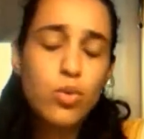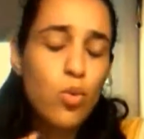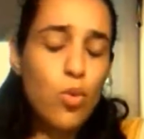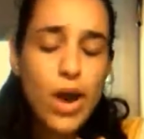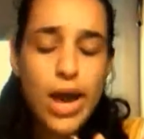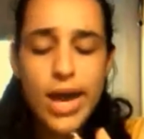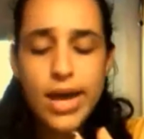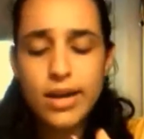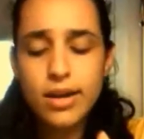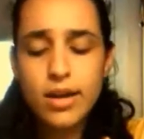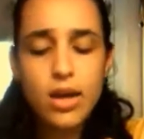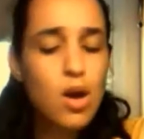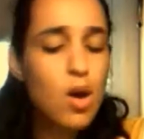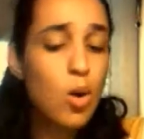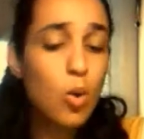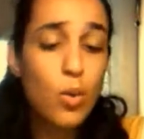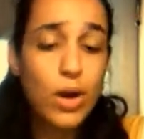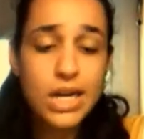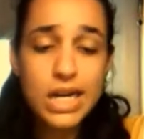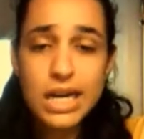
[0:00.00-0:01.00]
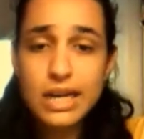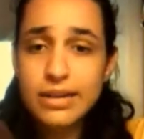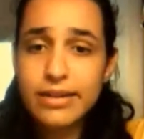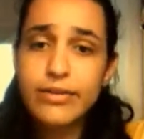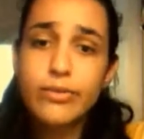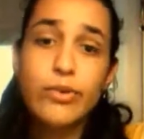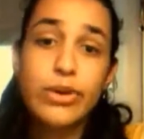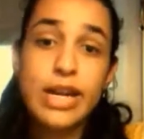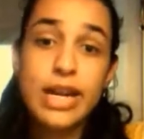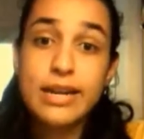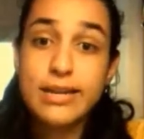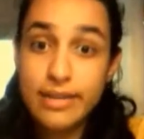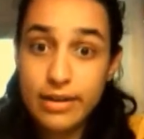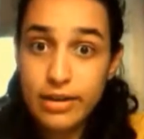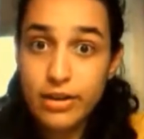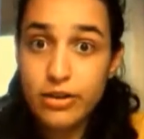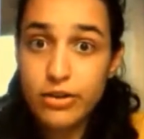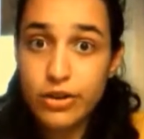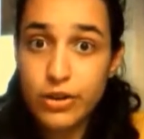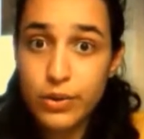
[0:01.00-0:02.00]
when, what I did, what I
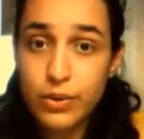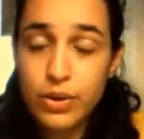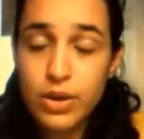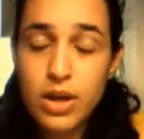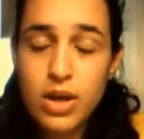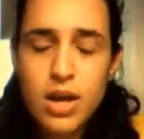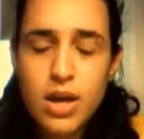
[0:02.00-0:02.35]
didn't do.